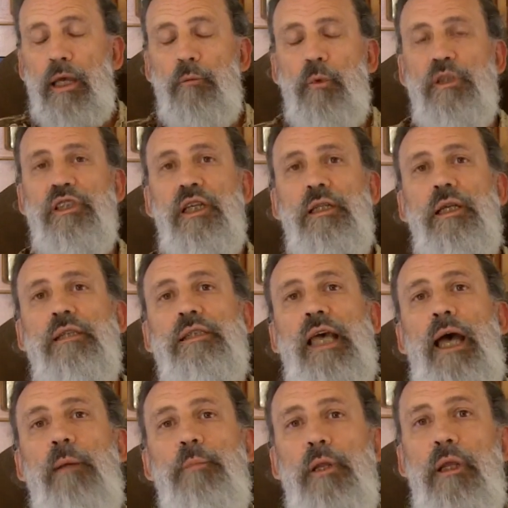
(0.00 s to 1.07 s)
And we see this
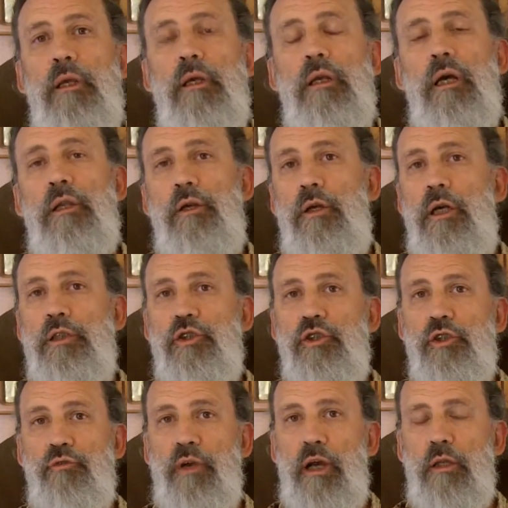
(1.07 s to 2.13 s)
happening in other
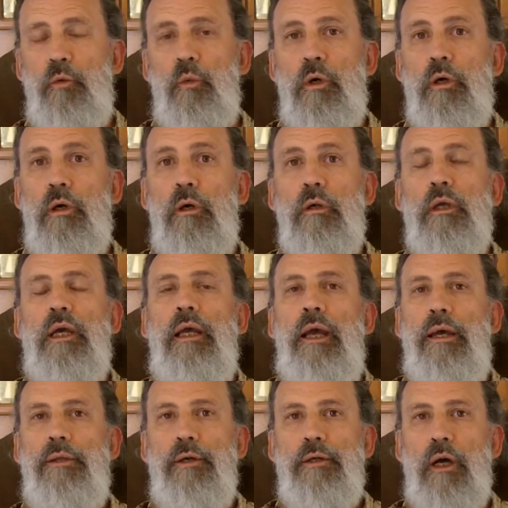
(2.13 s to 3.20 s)
countries around the world,
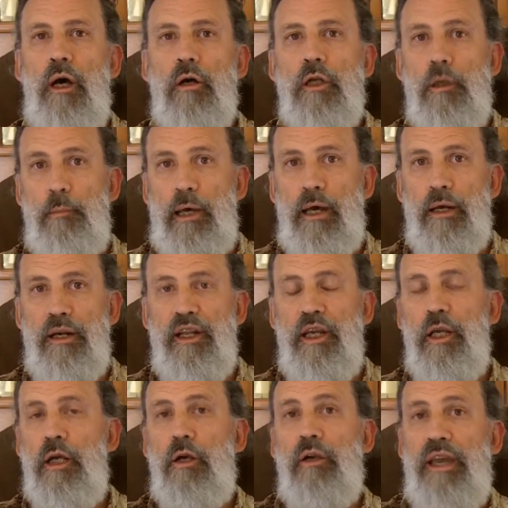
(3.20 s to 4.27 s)
and they're talking about it
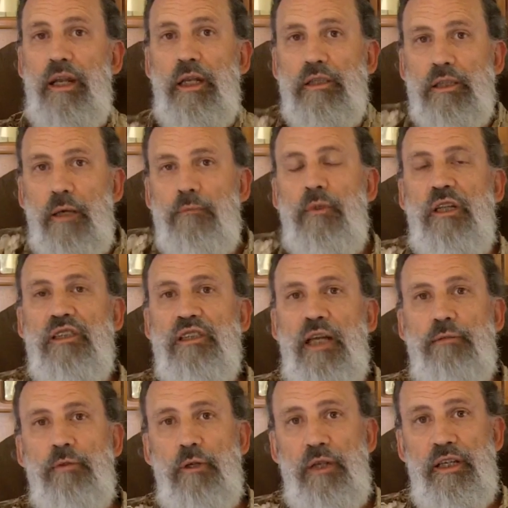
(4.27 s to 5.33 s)
here, and it's something that's
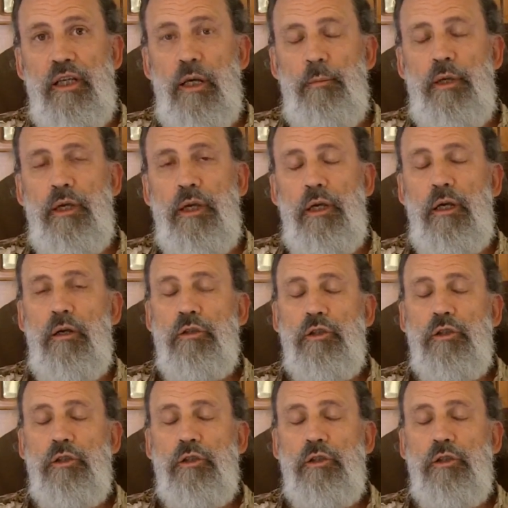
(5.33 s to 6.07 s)
definitely coming here.